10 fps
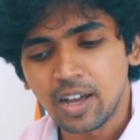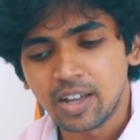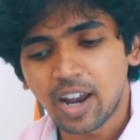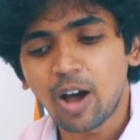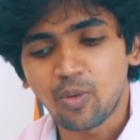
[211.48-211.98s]

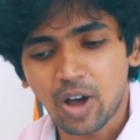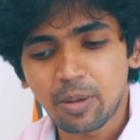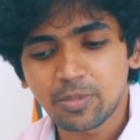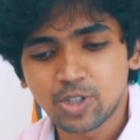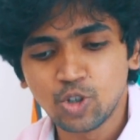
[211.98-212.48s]
Now
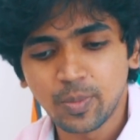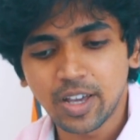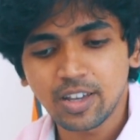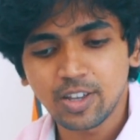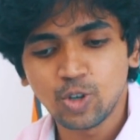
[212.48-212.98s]
I'm
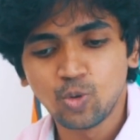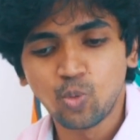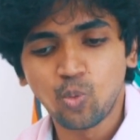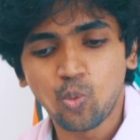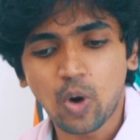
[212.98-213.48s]
assuming
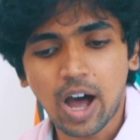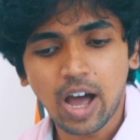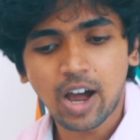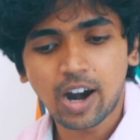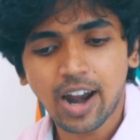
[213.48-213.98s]
you
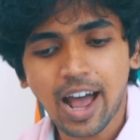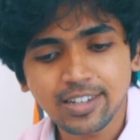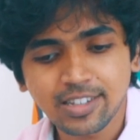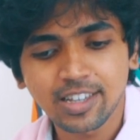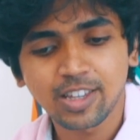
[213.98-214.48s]
are
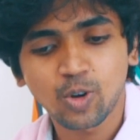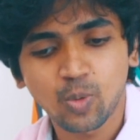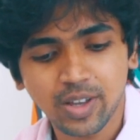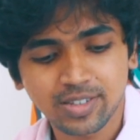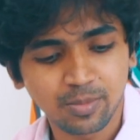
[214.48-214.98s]
asking the
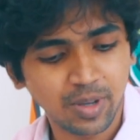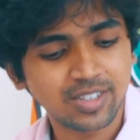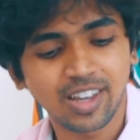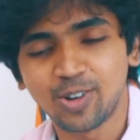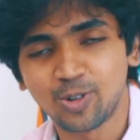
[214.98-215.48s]
question
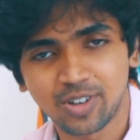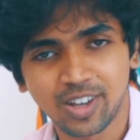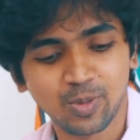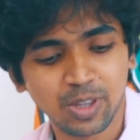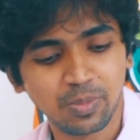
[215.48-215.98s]
because I know
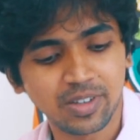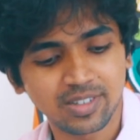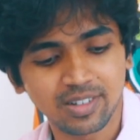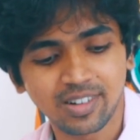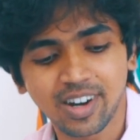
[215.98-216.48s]
Kid with a
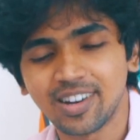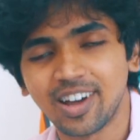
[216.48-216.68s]
Pencil, right?